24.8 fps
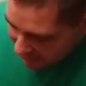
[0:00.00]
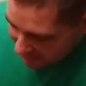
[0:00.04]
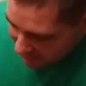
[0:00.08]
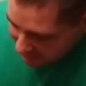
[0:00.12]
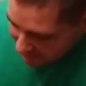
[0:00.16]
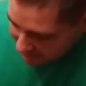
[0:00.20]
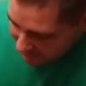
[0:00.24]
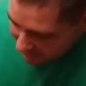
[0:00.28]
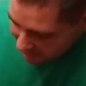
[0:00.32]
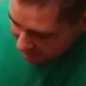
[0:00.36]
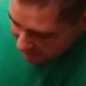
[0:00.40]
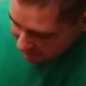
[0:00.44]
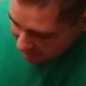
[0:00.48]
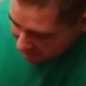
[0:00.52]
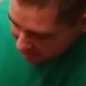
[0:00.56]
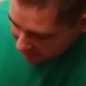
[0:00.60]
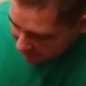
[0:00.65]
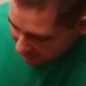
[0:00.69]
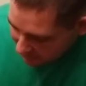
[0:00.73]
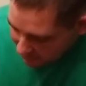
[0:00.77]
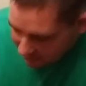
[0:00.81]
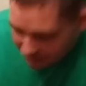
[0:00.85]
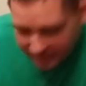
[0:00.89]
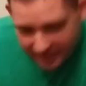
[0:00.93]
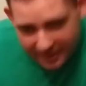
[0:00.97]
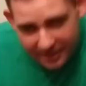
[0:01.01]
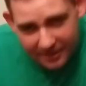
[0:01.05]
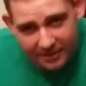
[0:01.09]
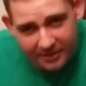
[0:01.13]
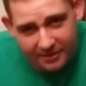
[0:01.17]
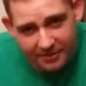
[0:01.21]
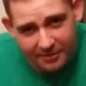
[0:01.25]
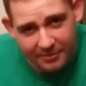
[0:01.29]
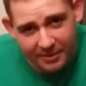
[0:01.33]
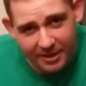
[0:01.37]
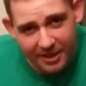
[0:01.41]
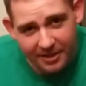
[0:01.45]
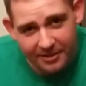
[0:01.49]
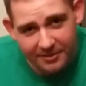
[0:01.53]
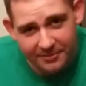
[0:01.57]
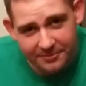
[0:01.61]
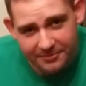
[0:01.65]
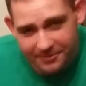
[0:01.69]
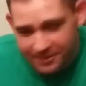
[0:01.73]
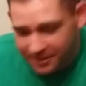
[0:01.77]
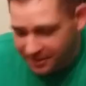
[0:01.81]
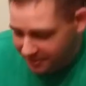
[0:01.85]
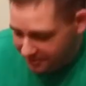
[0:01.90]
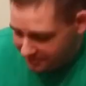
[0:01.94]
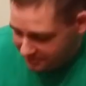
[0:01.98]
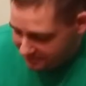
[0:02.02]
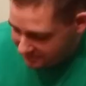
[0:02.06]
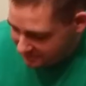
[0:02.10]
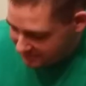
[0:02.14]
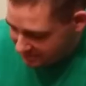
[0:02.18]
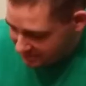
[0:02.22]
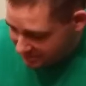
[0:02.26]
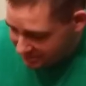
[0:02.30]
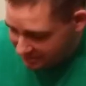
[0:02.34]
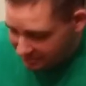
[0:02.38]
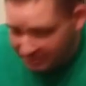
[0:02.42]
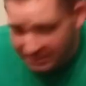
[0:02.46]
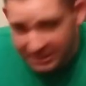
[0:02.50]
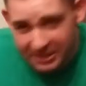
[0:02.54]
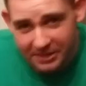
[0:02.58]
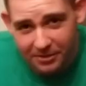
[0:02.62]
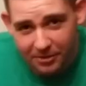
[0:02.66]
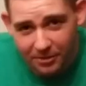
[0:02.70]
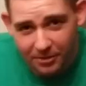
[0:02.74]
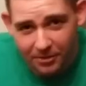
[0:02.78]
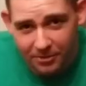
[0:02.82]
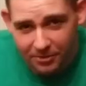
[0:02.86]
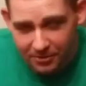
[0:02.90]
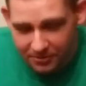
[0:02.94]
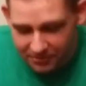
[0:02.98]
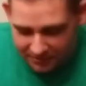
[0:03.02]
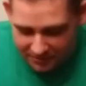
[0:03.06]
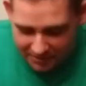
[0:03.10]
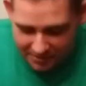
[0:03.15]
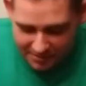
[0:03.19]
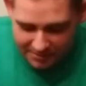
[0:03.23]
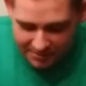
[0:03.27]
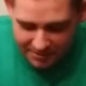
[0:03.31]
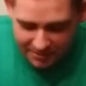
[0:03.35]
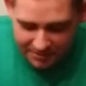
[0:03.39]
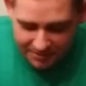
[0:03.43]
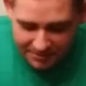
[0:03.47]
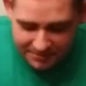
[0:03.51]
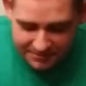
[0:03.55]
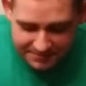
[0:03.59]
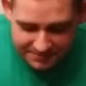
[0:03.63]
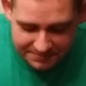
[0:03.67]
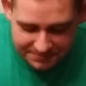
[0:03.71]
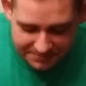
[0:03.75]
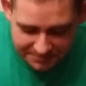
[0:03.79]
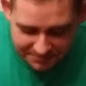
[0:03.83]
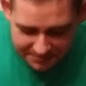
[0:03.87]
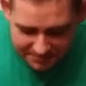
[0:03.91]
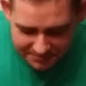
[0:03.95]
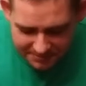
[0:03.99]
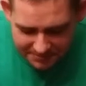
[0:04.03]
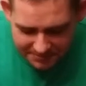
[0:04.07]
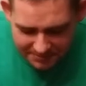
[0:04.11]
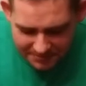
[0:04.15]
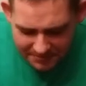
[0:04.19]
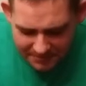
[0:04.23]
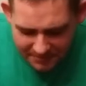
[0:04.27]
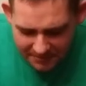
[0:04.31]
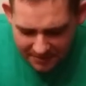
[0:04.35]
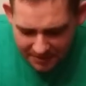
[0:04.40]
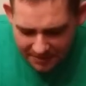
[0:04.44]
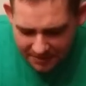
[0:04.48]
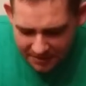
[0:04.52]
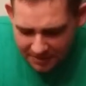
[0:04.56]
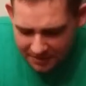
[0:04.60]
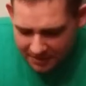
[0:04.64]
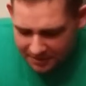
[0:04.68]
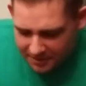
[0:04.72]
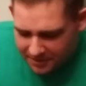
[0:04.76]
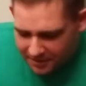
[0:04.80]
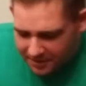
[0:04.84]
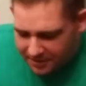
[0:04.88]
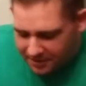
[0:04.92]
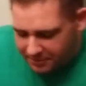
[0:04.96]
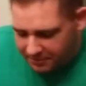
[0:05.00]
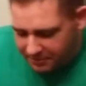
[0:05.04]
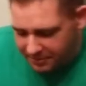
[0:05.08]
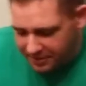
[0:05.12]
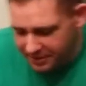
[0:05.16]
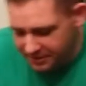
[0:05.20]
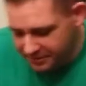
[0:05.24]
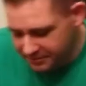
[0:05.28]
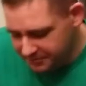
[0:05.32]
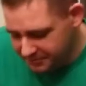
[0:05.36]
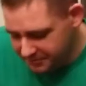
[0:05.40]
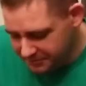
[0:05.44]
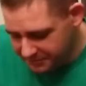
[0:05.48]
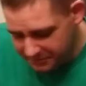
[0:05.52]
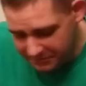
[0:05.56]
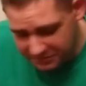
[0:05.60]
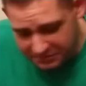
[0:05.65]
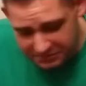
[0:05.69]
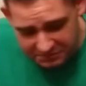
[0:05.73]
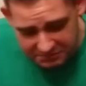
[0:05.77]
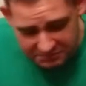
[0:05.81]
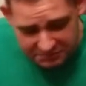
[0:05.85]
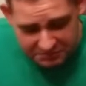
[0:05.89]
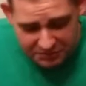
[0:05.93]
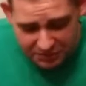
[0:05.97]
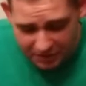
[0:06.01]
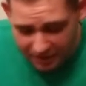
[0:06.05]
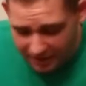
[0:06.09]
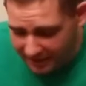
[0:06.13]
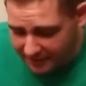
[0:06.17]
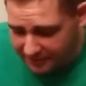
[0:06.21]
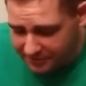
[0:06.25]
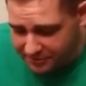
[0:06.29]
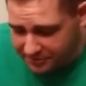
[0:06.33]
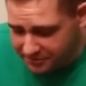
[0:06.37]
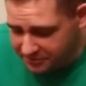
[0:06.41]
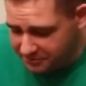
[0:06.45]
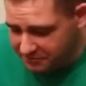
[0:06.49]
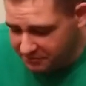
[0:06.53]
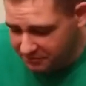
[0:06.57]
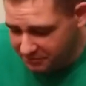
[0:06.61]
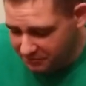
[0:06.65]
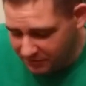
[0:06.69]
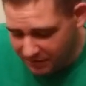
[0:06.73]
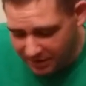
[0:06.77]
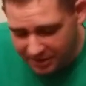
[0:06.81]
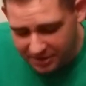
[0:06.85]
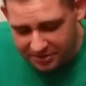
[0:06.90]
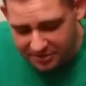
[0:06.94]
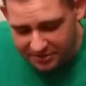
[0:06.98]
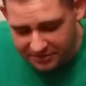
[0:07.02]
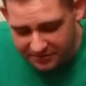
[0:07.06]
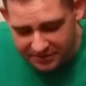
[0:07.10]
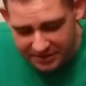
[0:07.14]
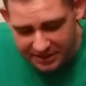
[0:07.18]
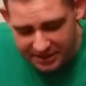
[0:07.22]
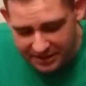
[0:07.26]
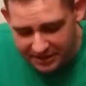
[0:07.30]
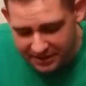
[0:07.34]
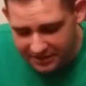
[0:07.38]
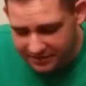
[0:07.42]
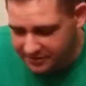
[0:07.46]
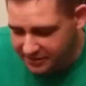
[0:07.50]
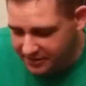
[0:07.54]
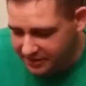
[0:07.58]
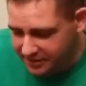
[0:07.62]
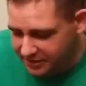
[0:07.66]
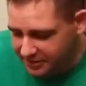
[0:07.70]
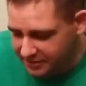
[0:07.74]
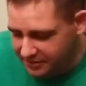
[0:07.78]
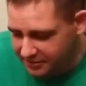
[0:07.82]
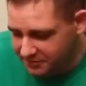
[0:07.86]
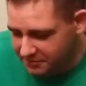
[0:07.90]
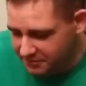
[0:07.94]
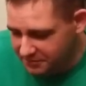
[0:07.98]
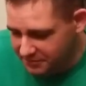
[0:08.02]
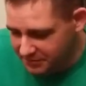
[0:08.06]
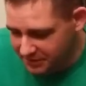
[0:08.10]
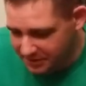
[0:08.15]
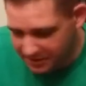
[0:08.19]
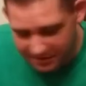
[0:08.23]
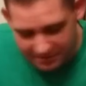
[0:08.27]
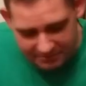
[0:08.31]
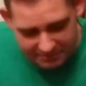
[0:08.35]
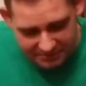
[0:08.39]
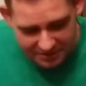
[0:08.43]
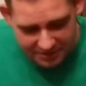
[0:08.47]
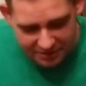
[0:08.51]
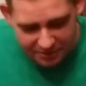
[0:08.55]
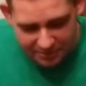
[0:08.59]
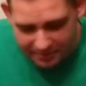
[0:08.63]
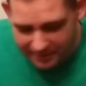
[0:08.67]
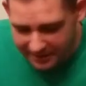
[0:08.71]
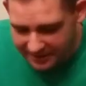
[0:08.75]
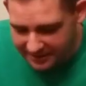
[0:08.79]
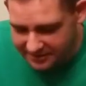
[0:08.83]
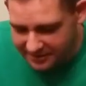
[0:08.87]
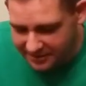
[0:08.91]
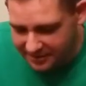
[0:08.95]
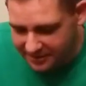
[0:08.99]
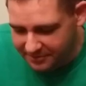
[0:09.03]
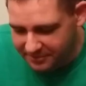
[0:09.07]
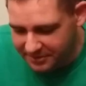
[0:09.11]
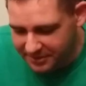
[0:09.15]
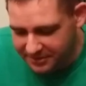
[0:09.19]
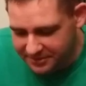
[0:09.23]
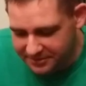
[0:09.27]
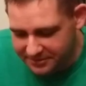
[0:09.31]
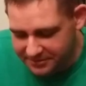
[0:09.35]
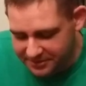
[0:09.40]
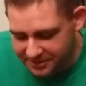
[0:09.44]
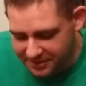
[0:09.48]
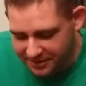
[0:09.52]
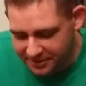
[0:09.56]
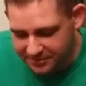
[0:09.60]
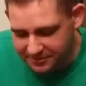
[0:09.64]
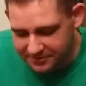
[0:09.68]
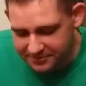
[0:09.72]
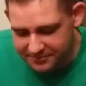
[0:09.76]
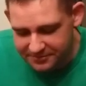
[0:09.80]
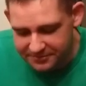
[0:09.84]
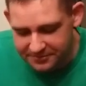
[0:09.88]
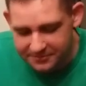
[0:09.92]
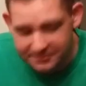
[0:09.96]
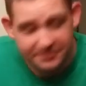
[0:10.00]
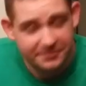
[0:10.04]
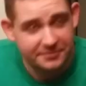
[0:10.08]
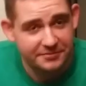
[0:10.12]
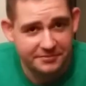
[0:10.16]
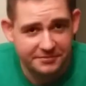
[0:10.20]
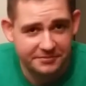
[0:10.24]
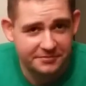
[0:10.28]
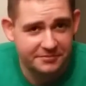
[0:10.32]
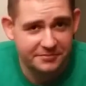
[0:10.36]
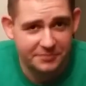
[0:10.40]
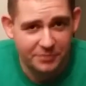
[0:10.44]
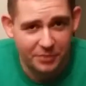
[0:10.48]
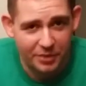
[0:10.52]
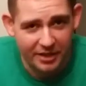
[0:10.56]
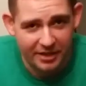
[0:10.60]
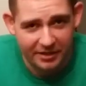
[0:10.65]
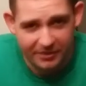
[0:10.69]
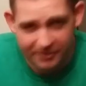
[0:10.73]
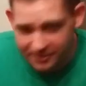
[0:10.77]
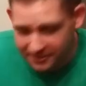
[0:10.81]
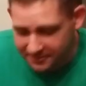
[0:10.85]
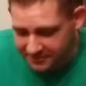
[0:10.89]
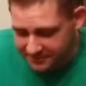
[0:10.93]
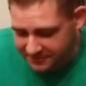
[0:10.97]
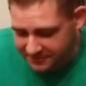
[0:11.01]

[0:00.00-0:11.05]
It's got that little hole there at the bottom, you know, the speed hole for the bowl. But the craft was relatively easy, a little messy, but, you know, whatever.